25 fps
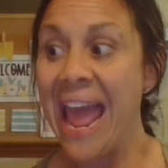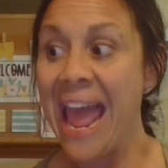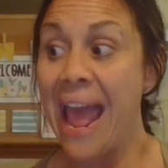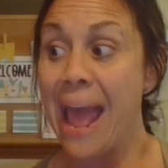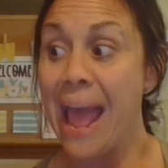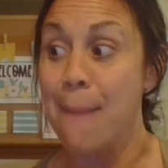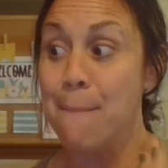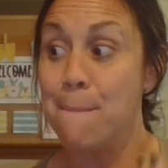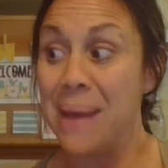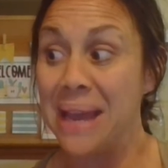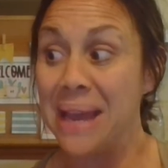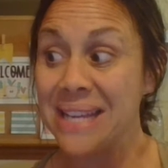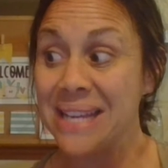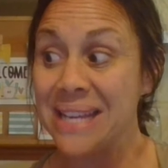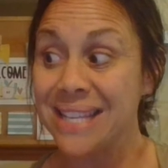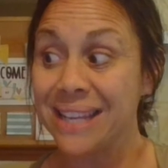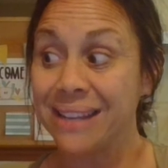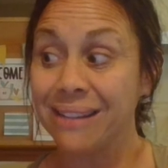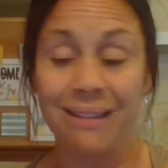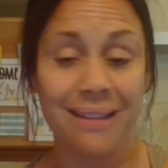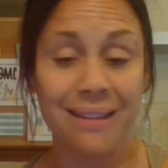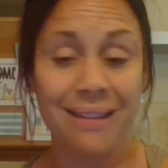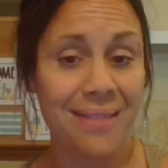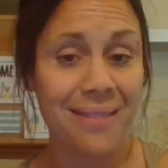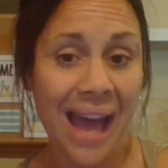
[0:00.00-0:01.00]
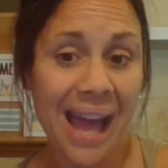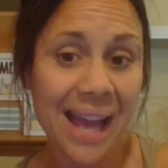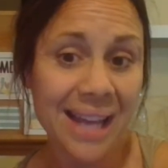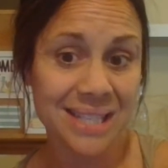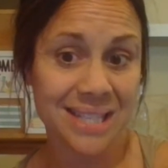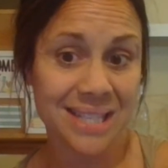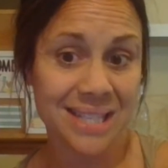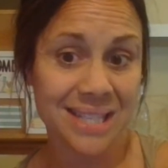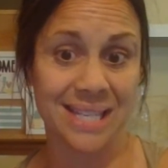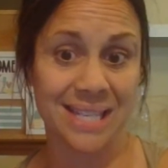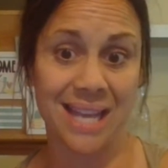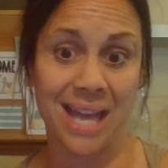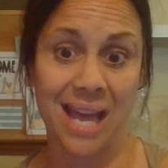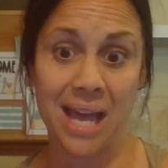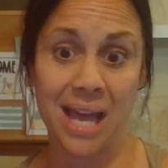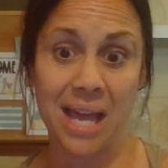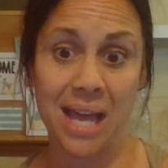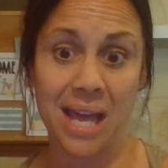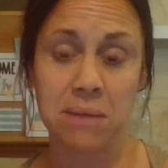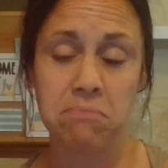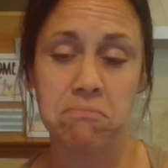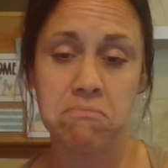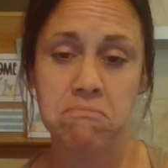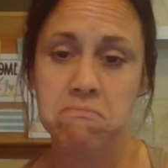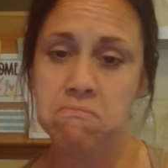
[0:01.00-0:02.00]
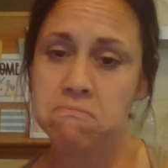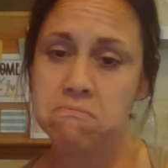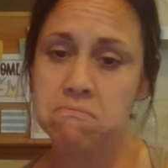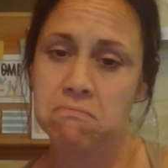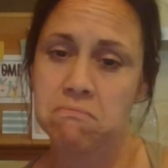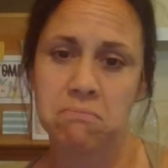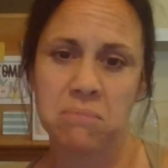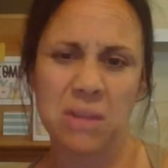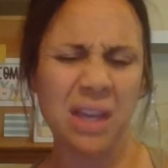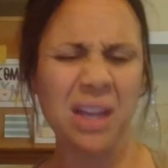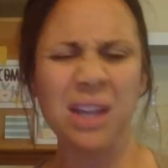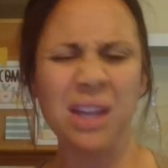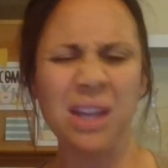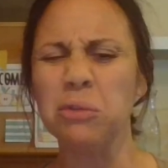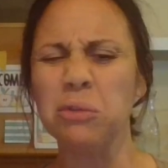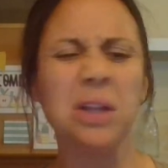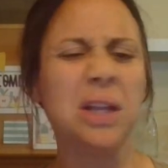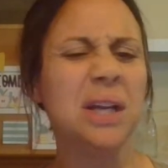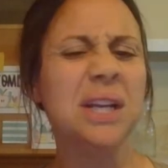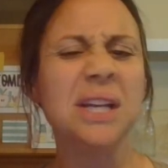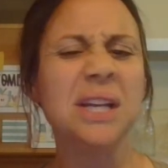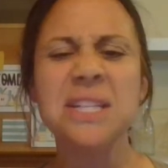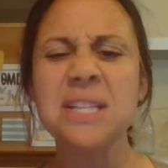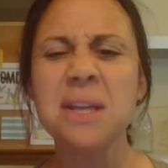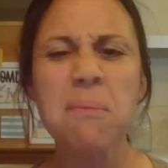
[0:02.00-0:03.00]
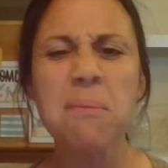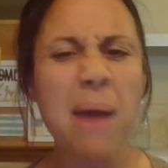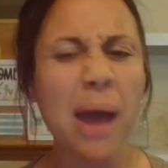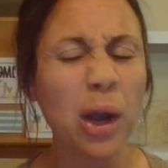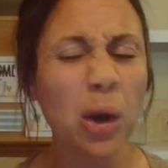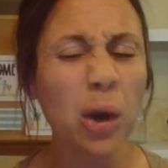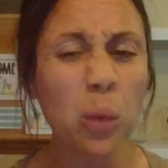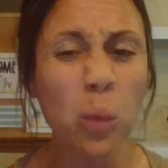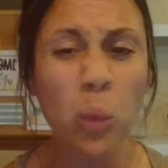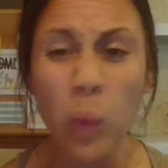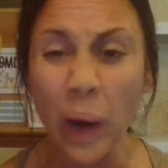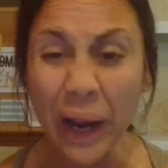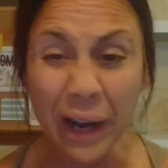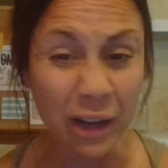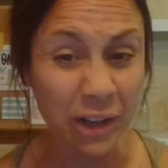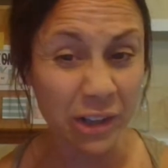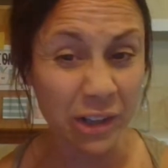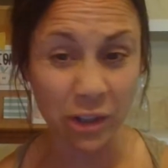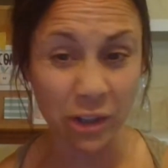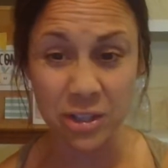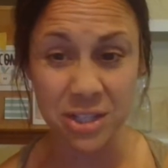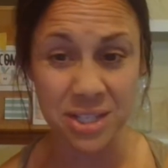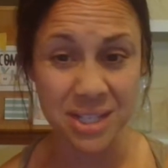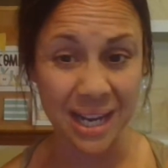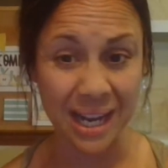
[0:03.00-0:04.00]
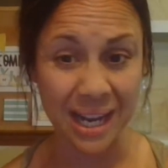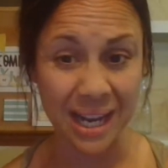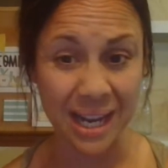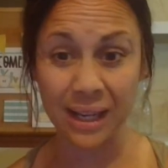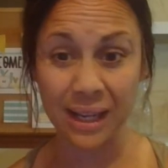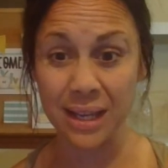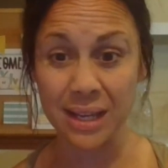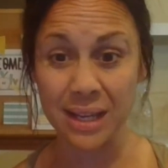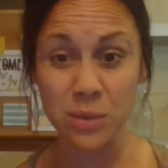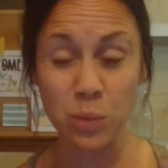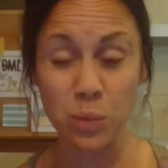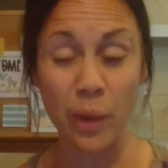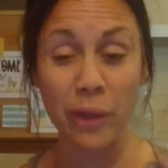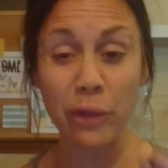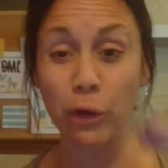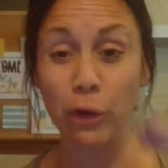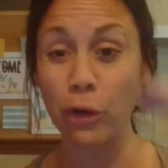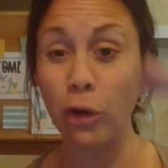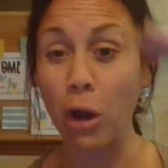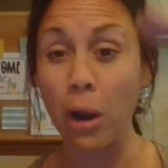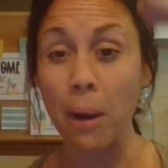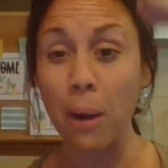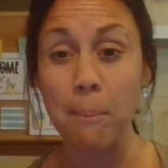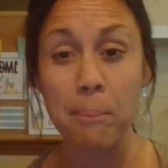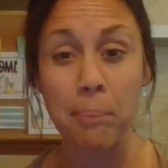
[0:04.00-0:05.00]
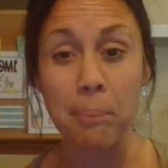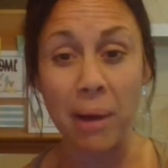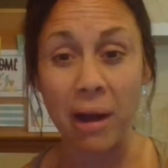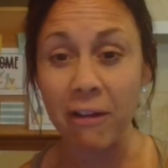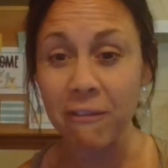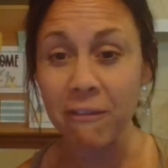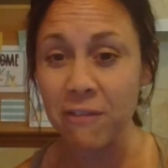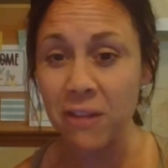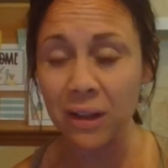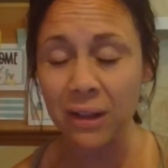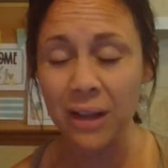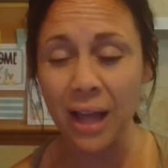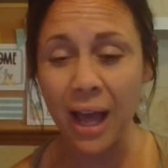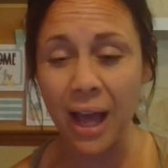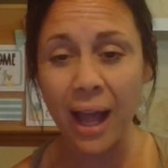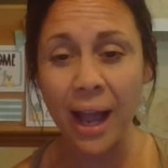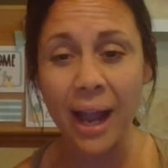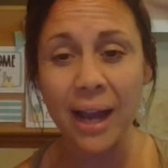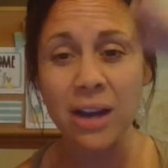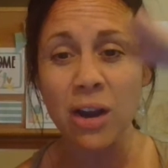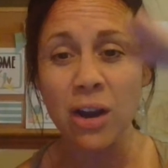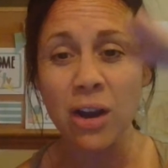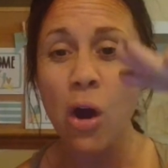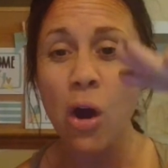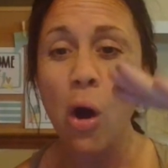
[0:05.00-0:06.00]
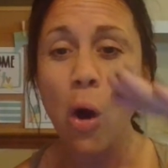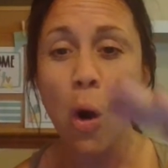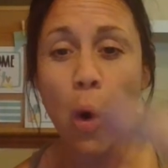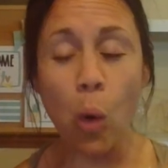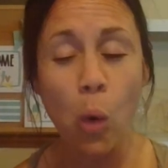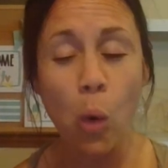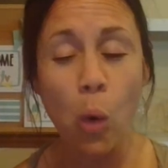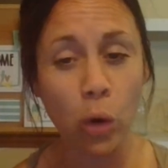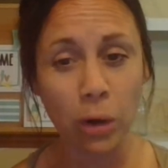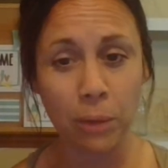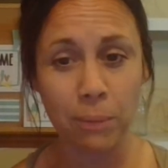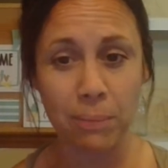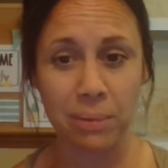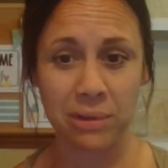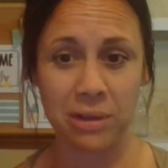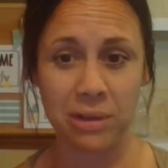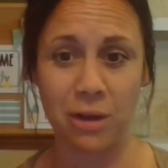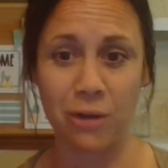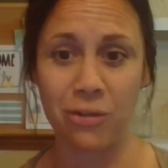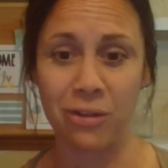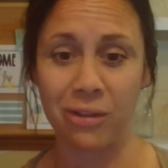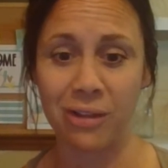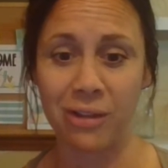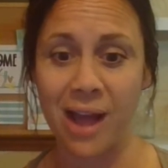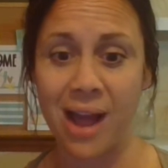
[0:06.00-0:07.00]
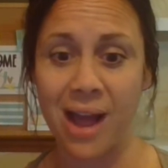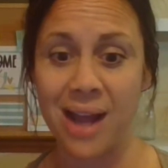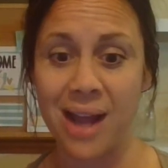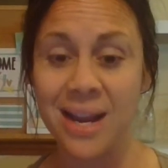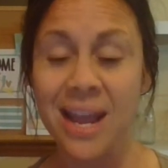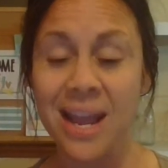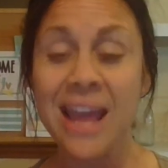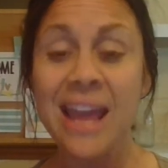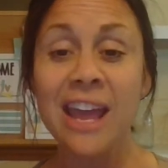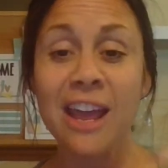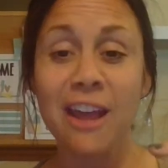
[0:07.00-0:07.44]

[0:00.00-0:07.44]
And basically that said, it really doesn't matter where your state is, whether you're above the line or below the line.